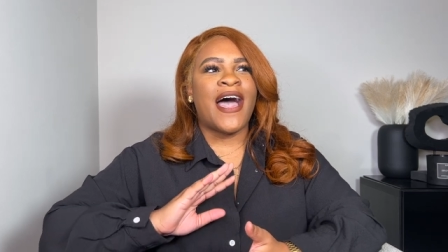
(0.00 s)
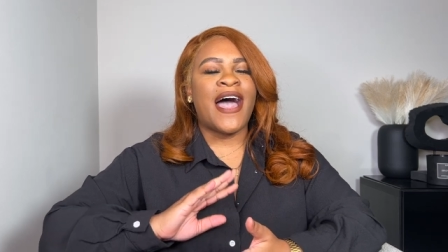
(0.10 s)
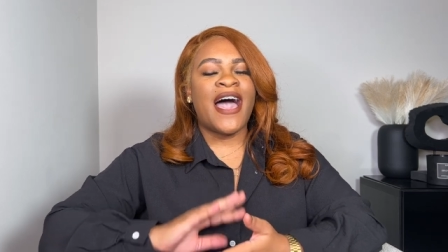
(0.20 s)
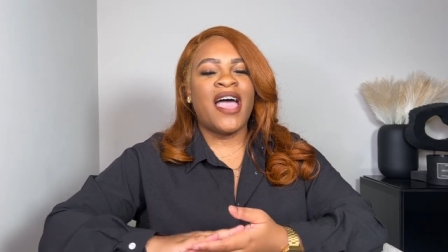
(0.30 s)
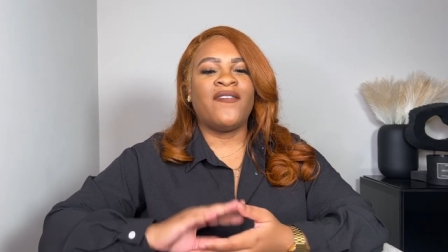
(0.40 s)

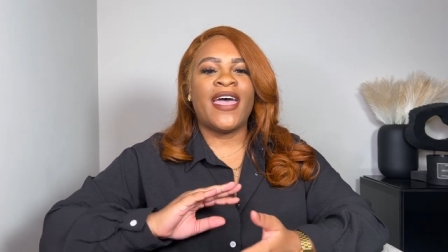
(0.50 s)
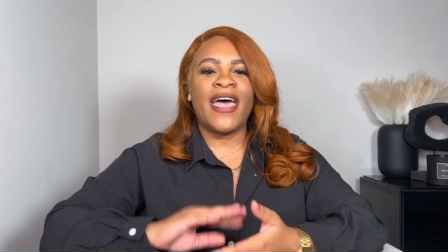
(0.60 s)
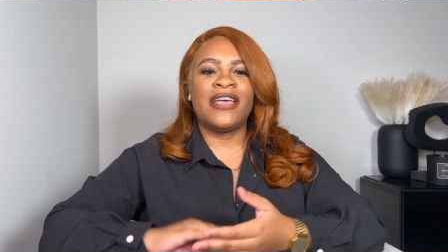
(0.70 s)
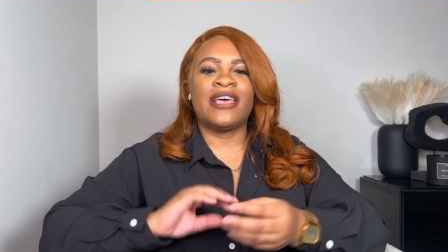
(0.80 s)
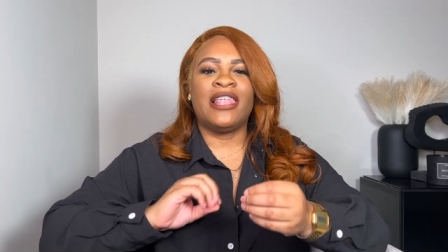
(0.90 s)
I've
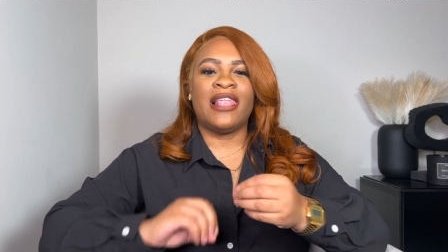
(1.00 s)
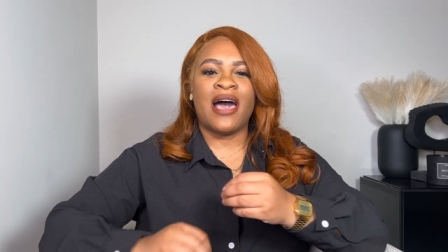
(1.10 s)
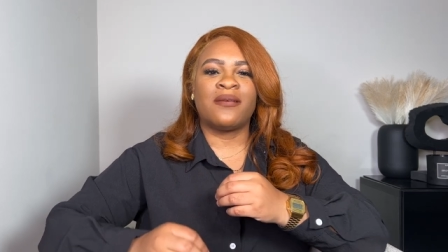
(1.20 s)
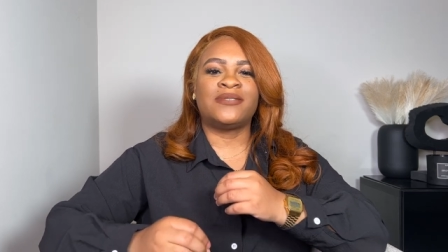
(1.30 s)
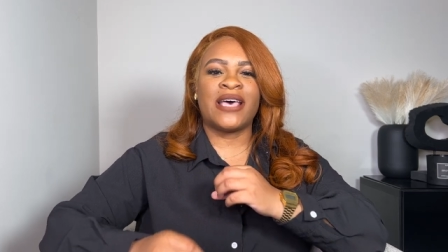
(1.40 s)
had a
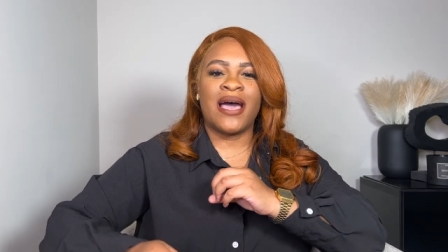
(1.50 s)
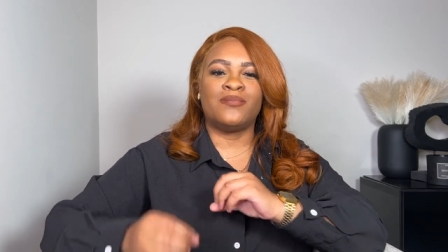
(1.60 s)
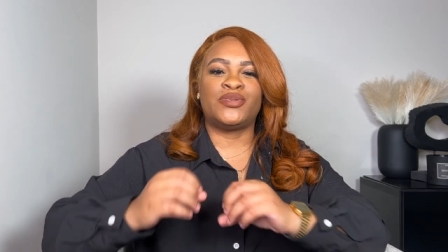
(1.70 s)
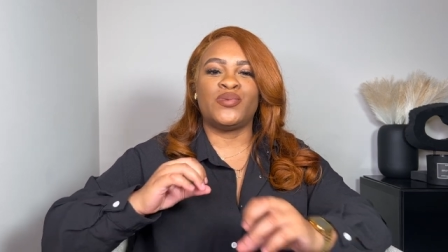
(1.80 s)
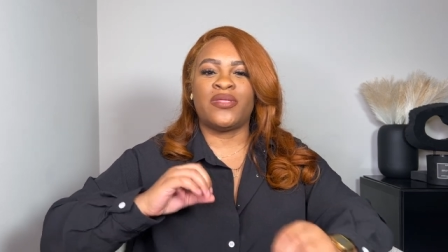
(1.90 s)
lot of time
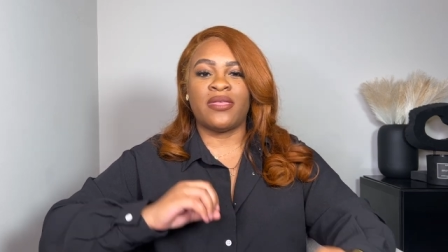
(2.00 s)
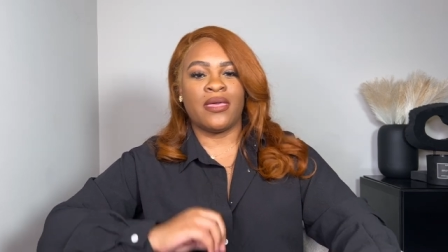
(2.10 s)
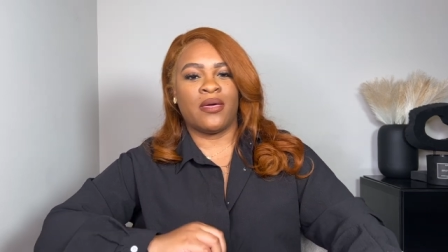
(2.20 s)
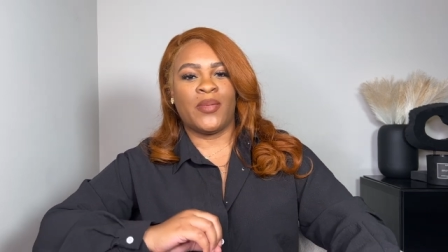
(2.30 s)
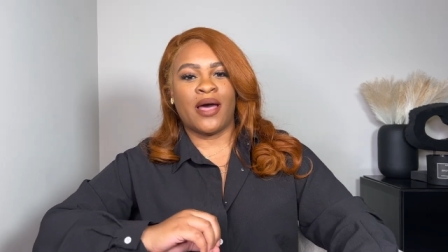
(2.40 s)
to
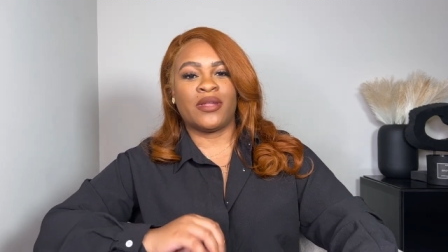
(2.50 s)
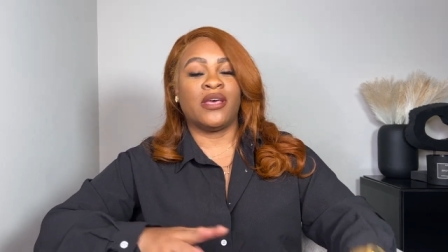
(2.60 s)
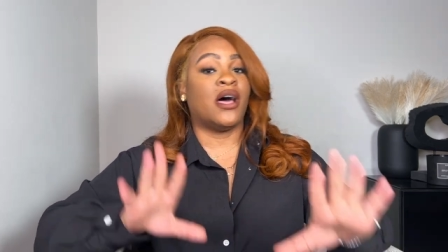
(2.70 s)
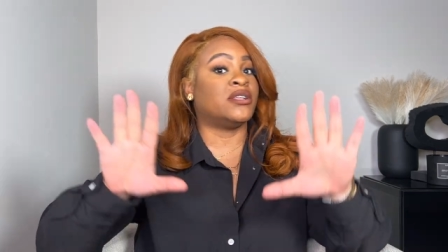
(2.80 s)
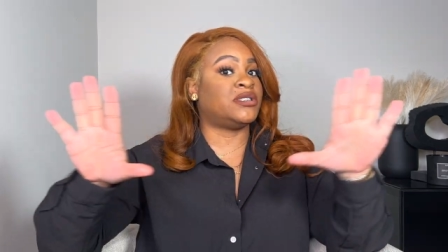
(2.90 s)
think about it,
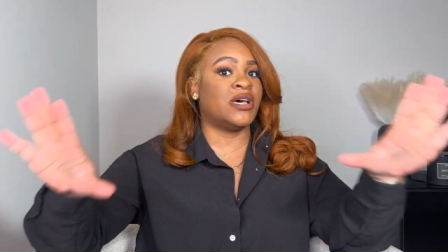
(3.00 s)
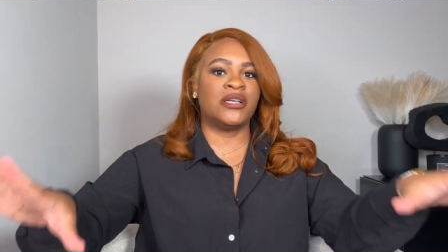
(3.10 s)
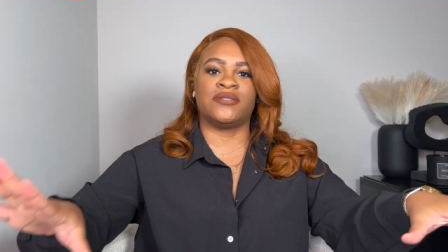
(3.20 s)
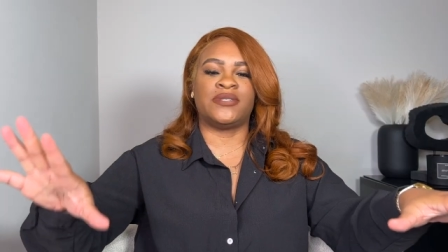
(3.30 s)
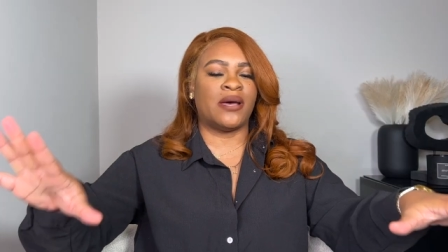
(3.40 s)
a
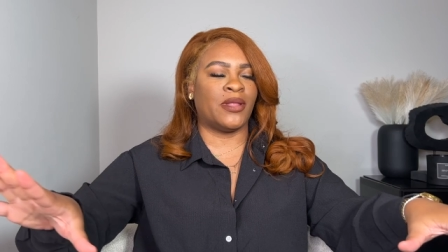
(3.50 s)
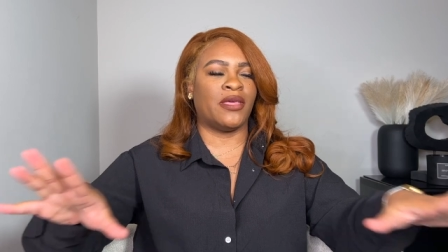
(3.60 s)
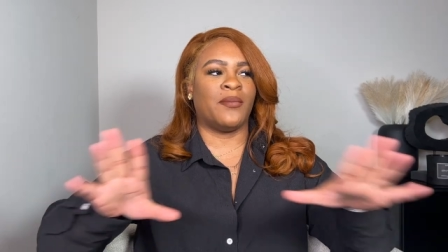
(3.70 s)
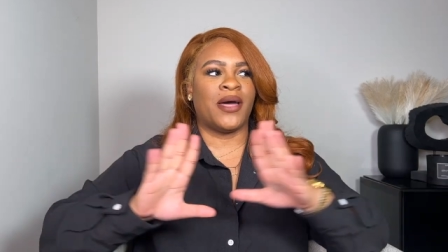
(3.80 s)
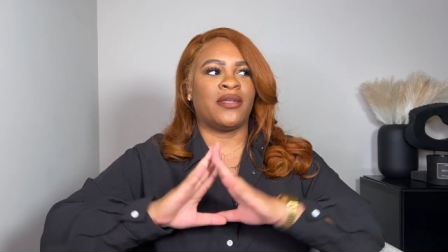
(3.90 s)
tons of time to think
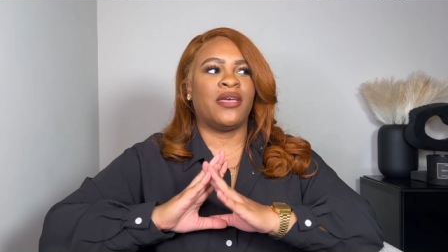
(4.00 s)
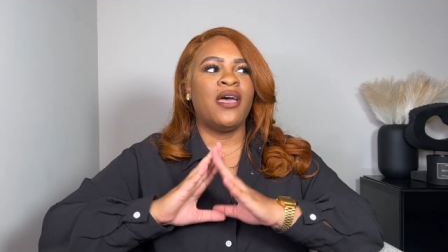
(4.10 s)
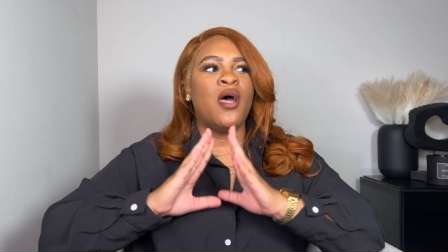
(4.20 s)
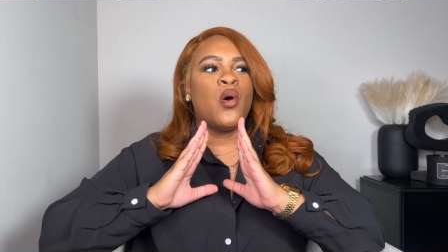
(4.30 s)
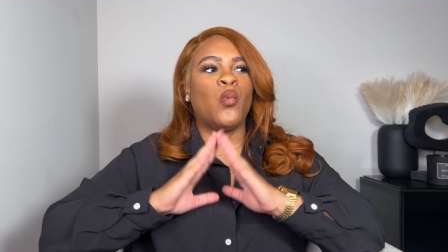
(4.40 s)
about it.
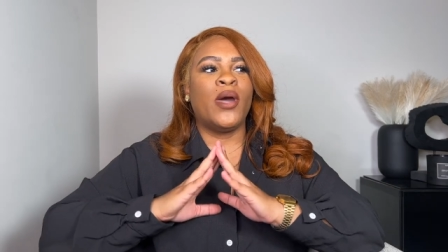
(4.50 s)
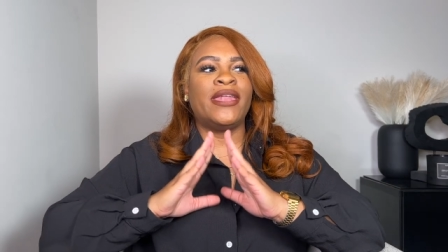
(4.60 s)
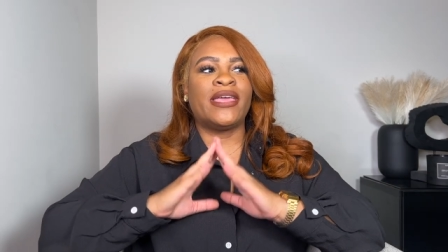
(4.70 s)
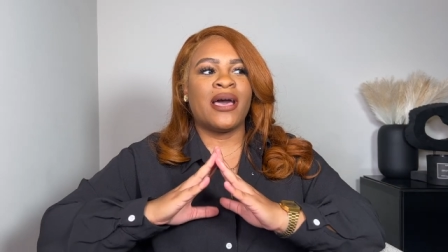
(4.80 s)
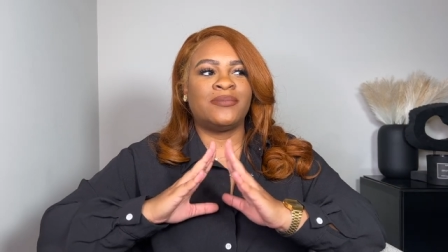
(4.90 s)
When
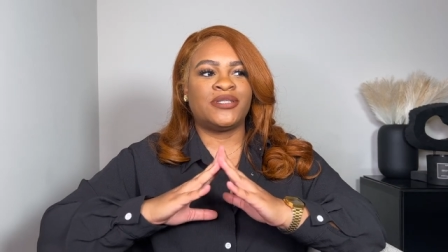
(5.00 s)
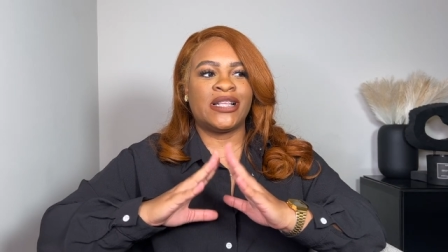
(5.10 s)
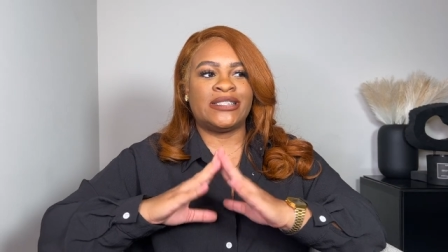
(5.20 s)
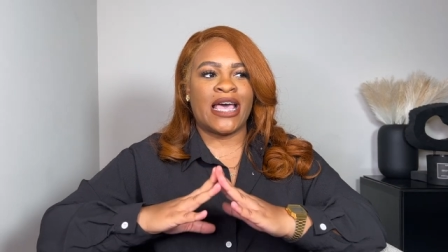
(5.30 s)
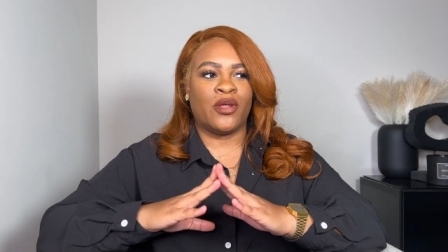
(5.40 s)
it comes to
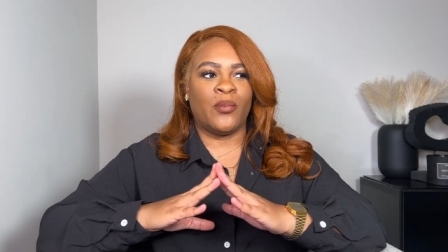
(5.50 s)
the saddle